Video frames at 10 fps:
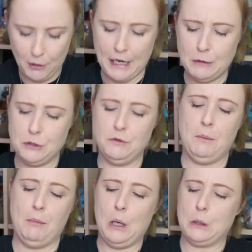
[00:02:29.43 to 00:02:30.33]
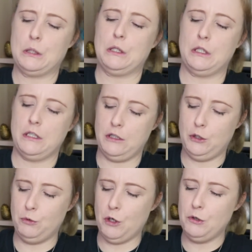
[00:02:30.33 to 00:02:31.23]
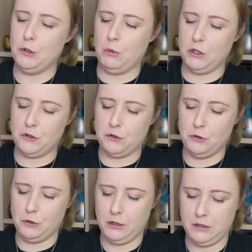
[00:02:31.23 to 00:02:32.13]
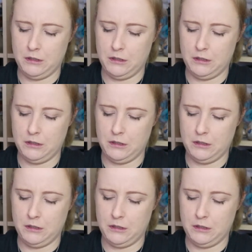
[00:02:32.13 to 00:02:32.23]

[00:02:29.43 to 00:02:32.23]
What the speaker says: on out of the box, you know you want to.